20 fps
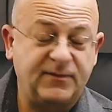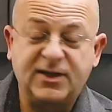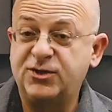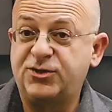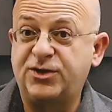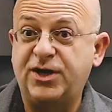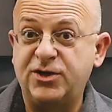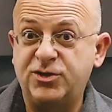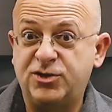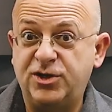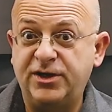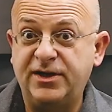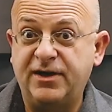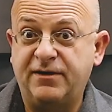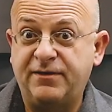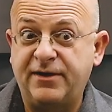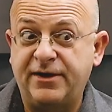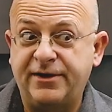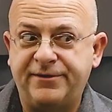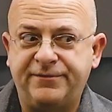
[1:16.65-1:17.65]
Strangely
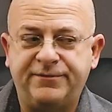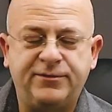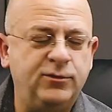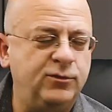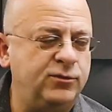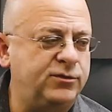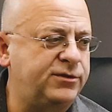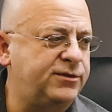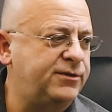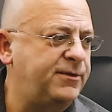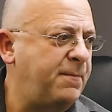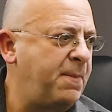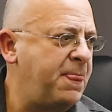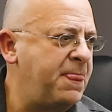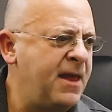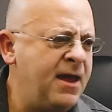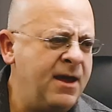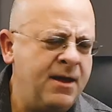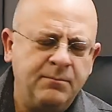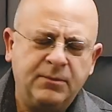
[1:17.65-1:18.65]
enough, I refused.
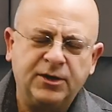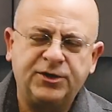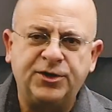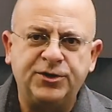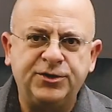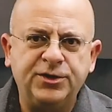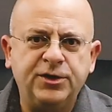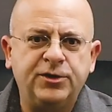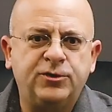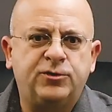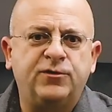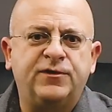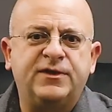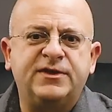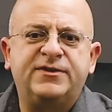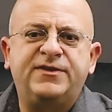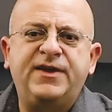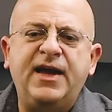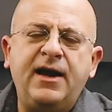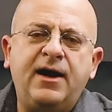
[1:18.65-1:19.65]
But returning to
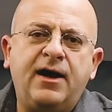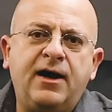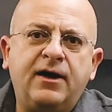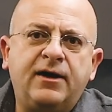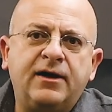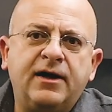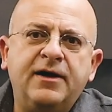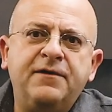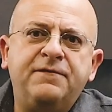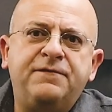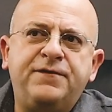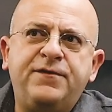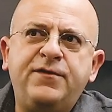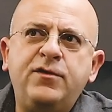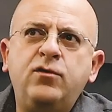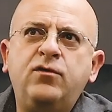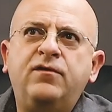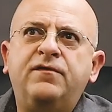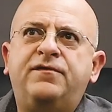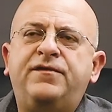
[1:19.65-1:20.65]
this, there are a
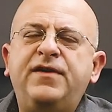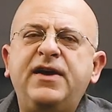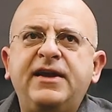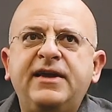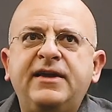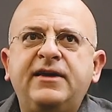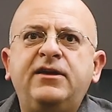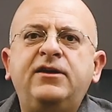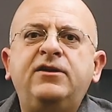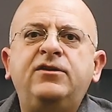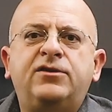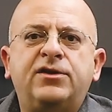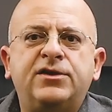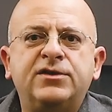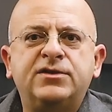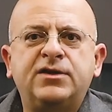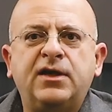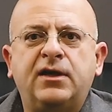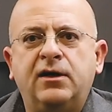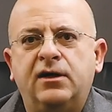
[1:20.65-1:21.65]
few very
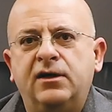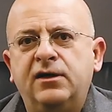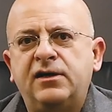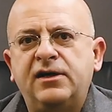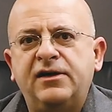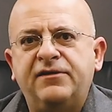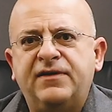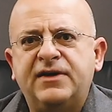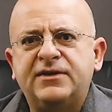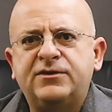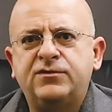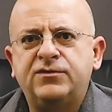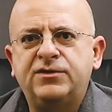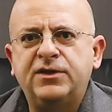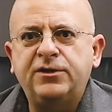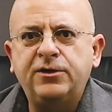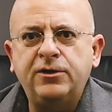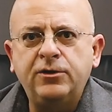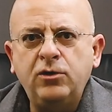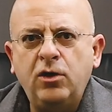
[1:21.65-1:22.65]
interesting early vessels
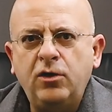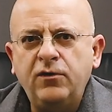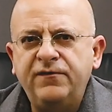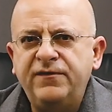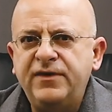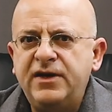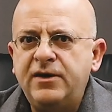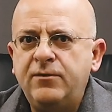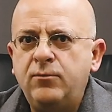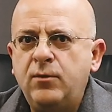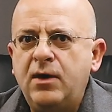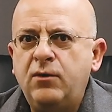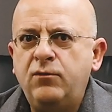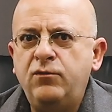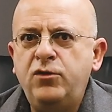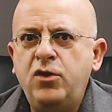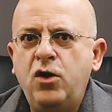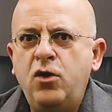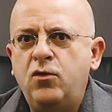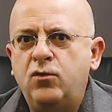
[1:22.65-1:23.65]
that are not very well
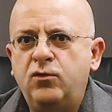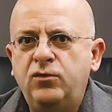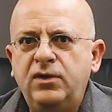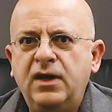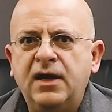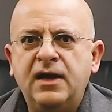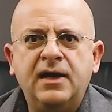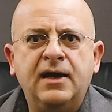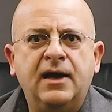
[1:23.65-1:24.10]
known